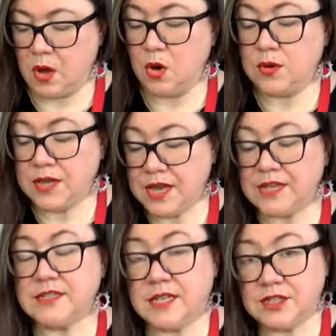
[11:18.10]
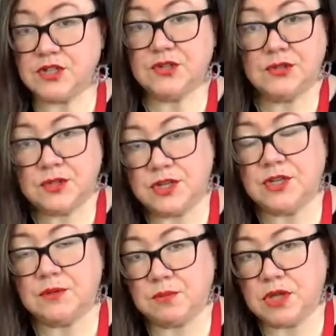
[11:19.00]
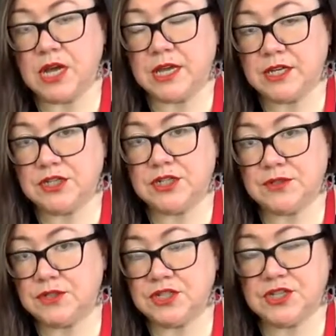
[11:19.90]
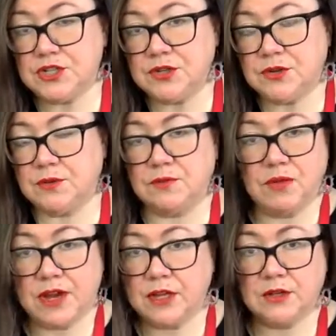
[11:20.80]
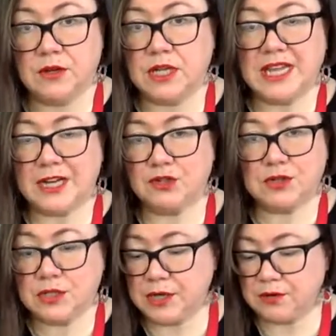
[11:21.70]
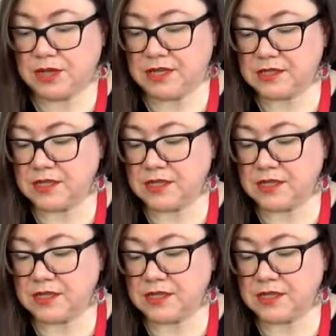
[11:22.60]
Oh yes, that's true. That you can plug into just your regular electrical outlets,